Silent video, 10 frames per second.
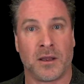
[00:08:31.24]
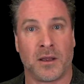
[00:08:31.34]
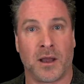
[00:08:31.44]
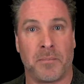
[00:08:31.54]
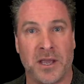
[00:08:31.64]

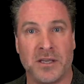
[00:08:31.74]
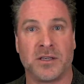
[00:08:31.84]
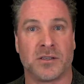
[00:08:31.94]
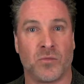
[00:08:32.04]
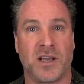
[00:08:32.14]

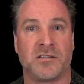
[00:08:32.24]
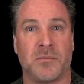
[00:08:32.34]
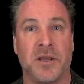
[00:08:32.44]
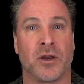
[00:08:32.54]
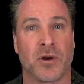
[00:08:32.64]
opinions and ways of
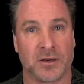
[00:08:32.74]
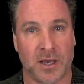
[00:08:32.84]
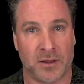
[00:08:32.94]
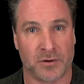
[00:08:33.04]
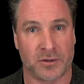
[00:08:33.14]
being around
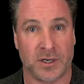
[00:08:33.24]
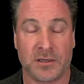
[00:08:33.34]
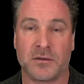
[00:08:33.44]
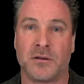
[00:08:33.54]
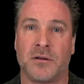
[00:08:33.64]
others.
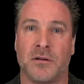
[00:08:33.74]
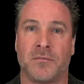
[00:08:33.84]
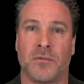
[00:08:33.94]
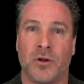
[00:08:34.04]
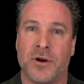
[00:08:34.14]
And
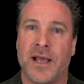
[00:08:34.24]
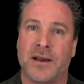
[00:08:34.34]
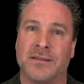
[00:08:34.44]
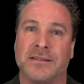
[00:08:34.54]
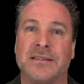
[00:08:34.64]
learning how
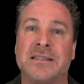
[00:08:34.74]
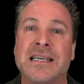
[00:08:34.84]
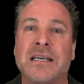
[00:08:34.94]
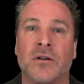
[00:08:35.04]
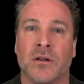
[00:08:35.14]
to
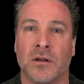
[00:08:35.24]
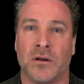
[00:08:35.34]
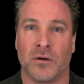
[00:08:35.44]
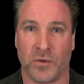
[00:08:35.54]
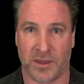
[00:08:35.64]
deal
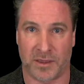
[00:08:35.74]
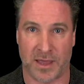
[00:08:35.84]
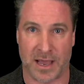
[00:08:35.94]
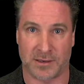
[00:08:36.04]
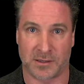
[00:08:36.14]
with
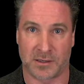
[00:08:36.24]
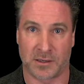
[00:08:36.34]
that